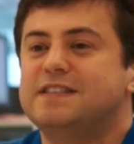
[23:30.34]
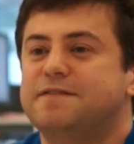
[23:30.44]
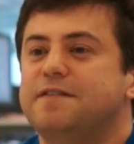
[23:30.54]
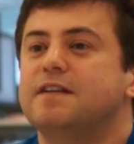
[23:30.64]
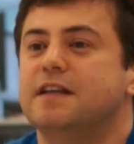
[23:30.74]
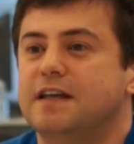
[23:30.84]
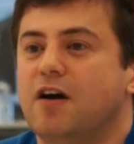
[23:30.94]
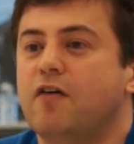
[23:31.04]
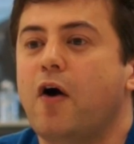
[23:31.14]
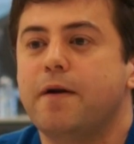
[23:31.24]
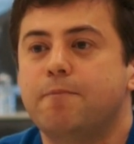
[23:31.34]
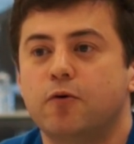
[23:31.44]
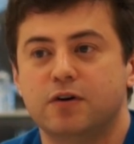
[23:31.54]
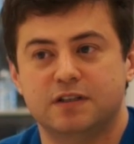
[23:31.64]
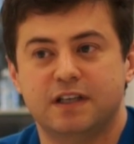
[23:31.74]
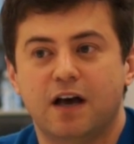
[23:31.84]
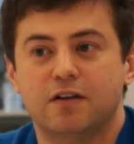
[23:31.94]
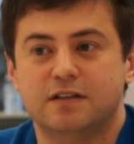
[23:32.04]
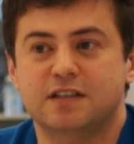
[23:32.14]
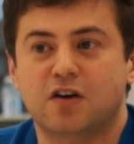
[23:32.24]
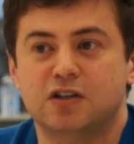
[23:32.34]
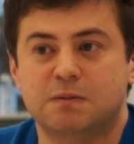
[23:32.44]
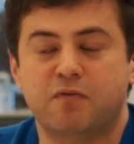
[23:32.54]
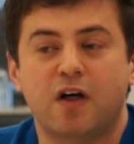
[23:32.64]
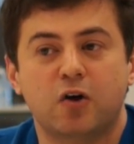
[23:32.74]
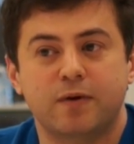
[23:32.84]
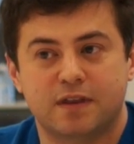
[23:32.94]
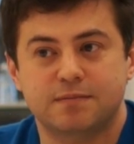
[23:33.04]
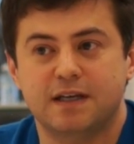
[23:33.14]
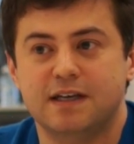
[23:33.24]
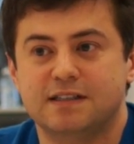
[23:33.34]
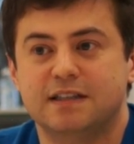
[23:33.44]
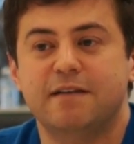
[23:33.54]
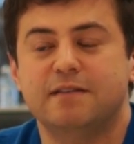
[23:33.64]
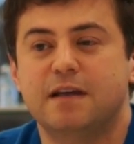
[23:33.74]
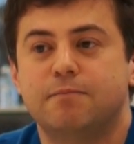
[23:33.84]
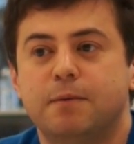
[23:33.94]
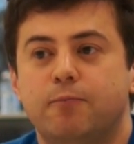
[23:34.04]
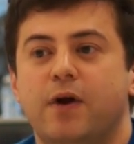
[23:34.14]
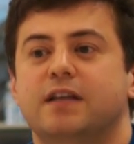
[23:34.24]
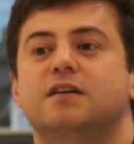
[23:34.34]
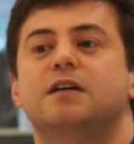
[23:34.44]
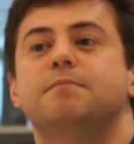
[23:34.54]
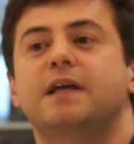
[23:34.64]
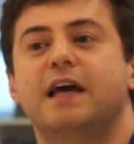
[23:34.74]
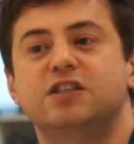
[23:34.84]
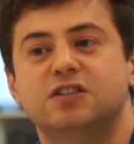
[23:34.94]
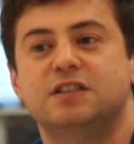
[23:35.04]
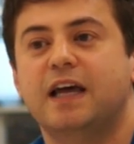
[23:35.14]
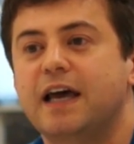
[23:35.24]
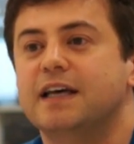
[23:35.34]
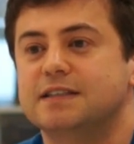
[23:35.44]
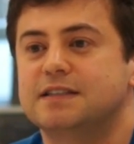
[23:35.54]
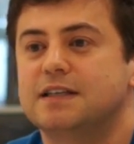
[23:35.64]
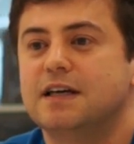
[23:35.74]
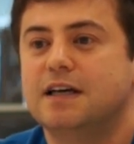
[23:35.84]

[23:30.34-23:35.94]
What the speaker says: this feeling of how important this concept of algorithms is, and the practical implications it has.